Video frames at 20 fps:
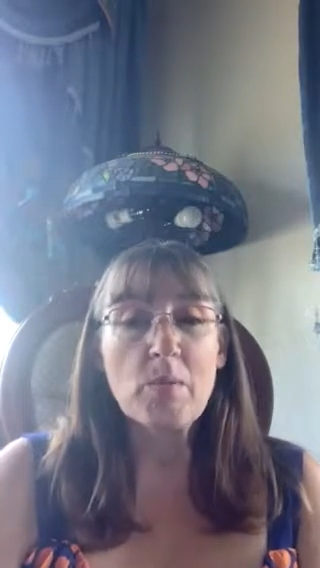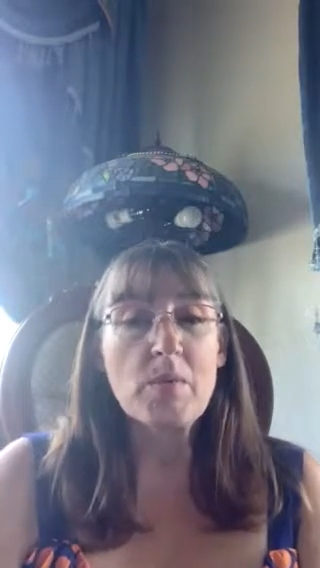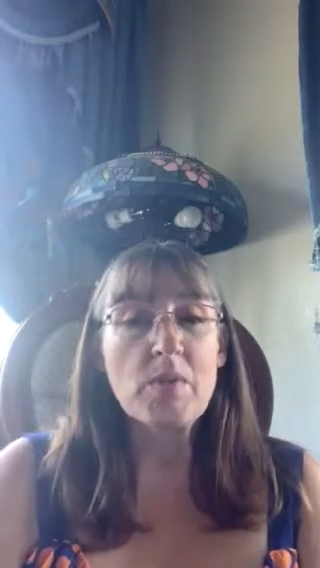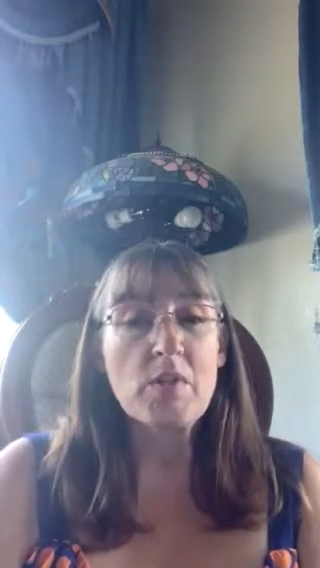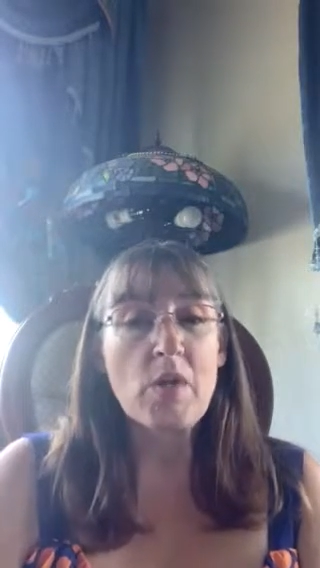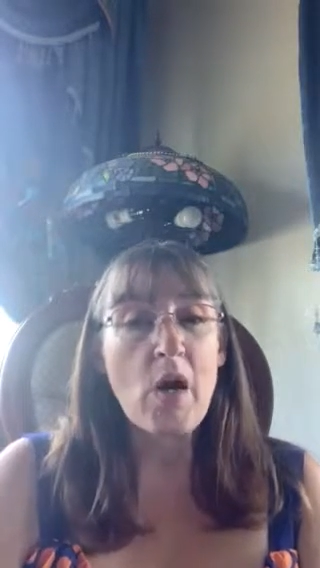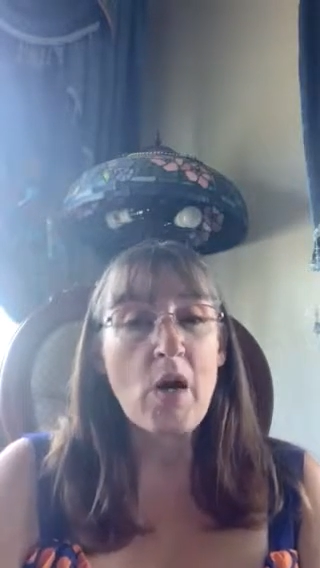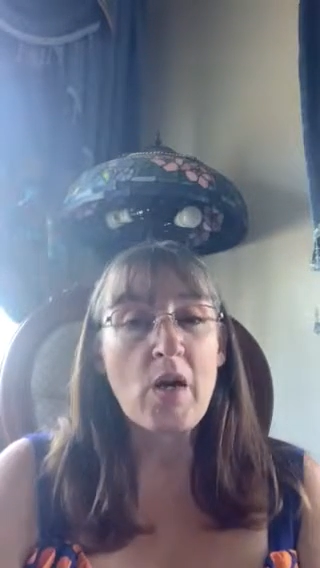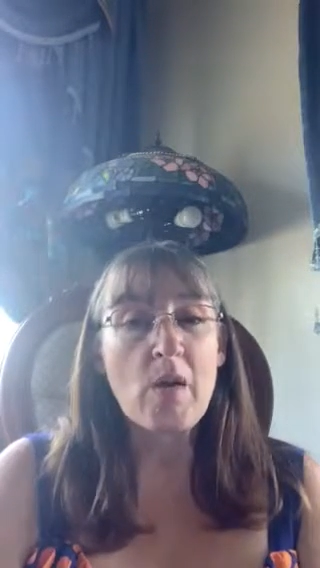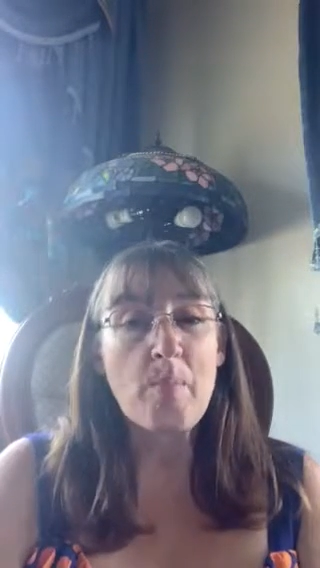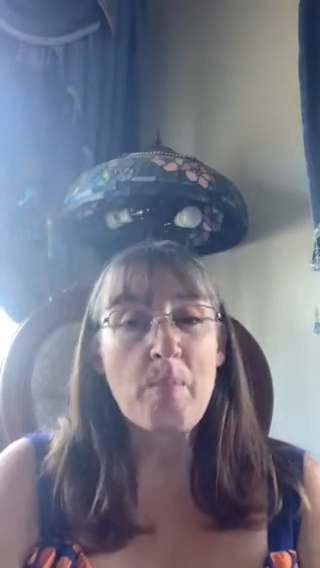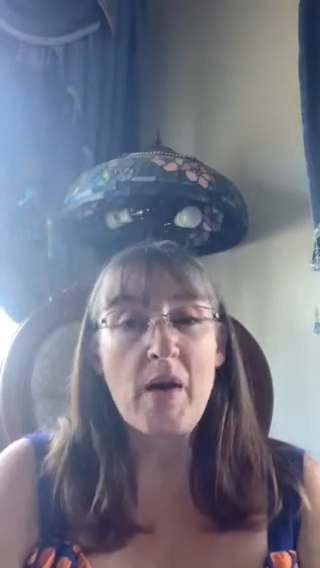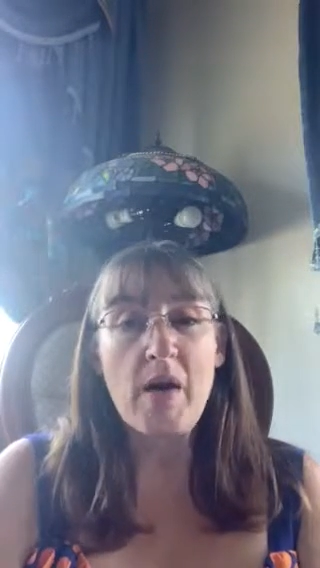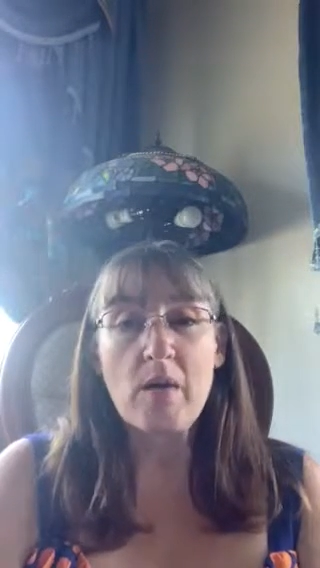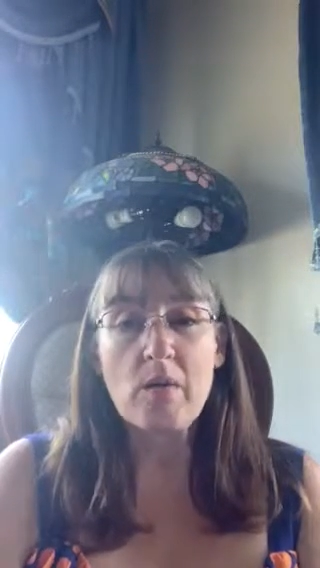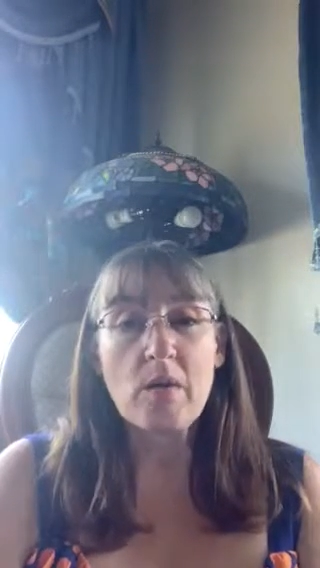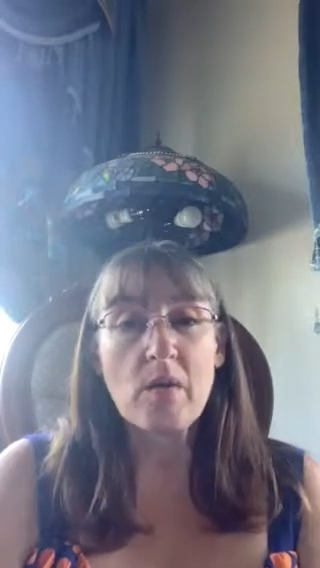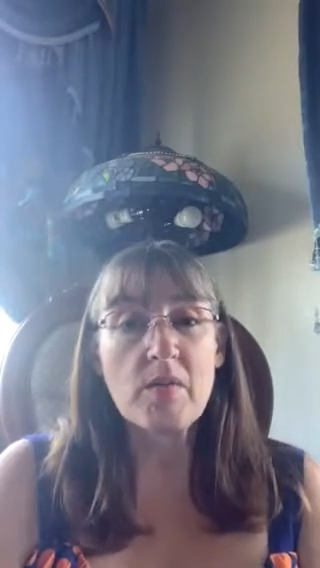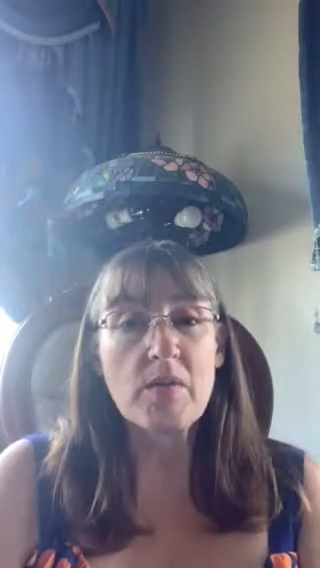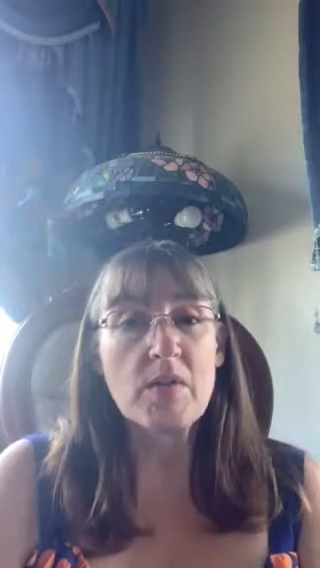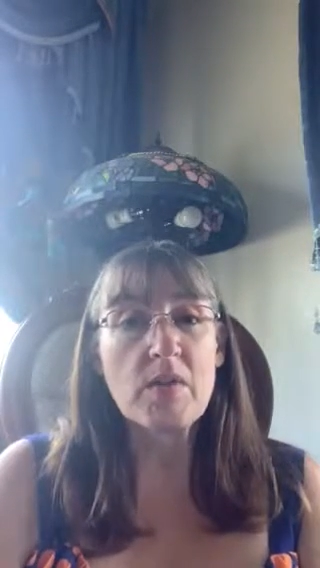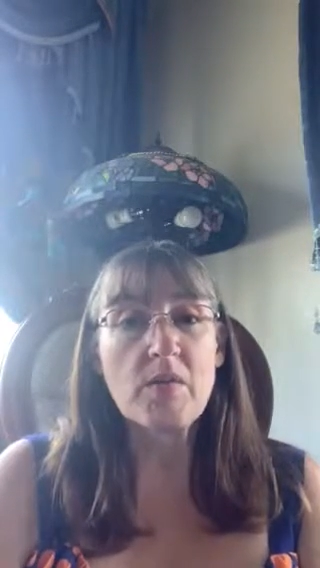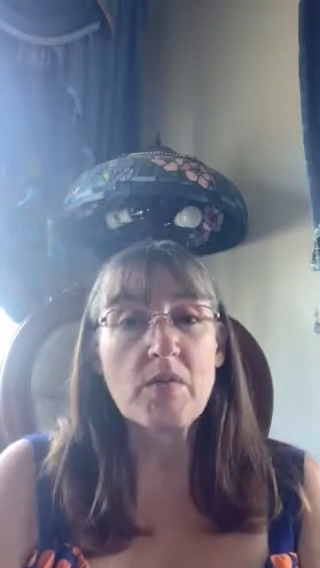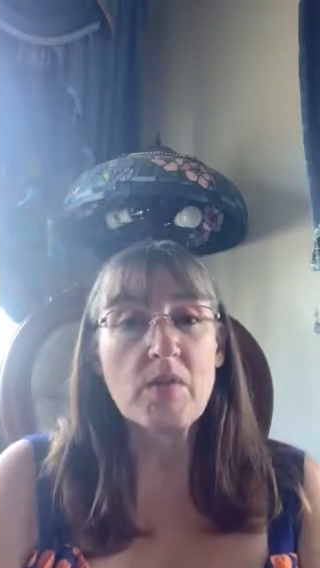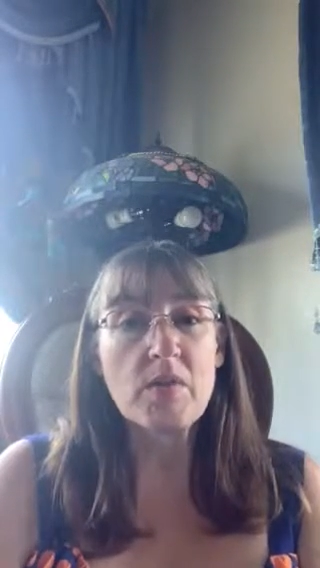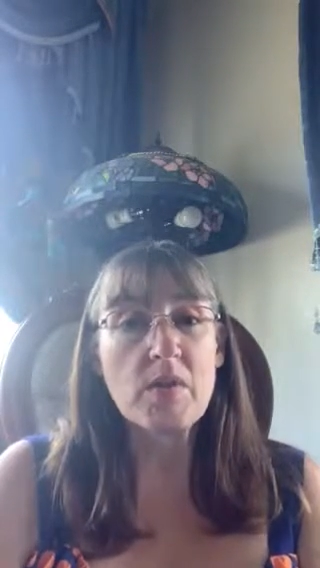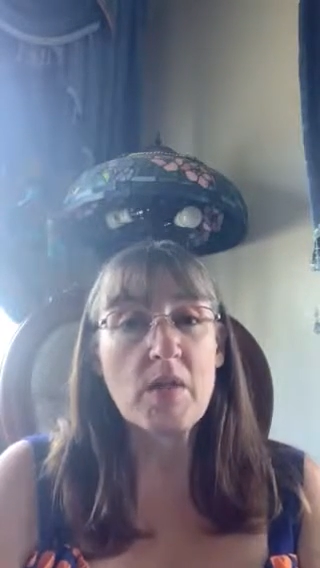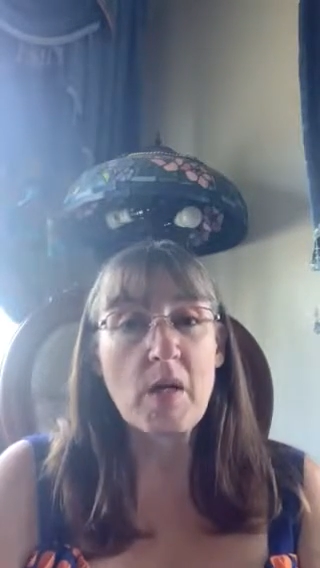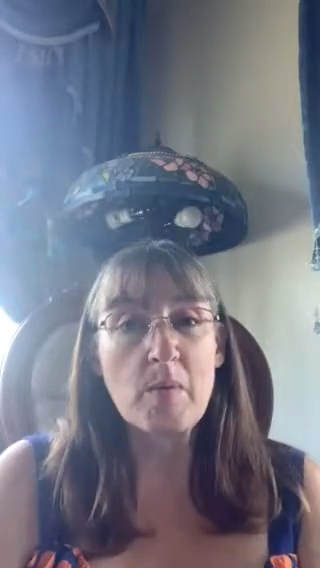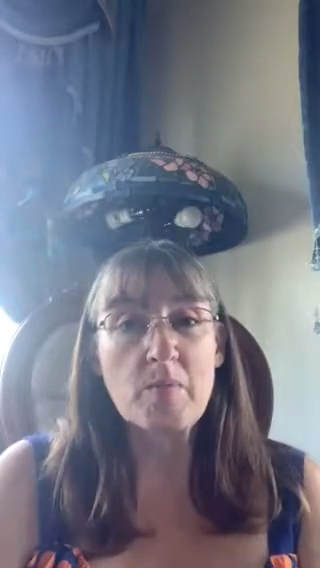We talk about all the
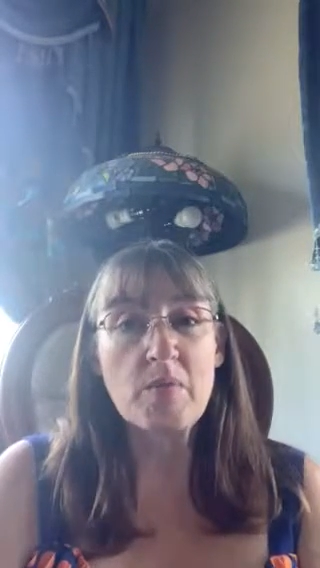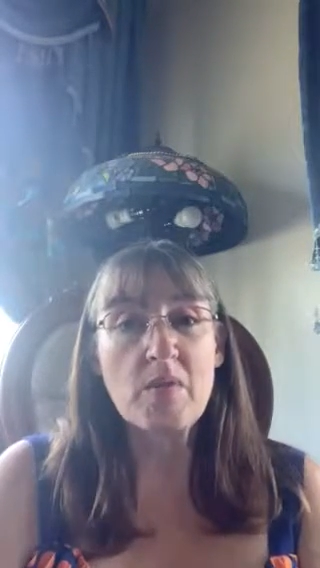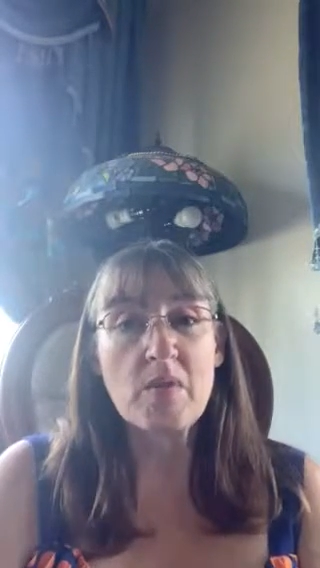different types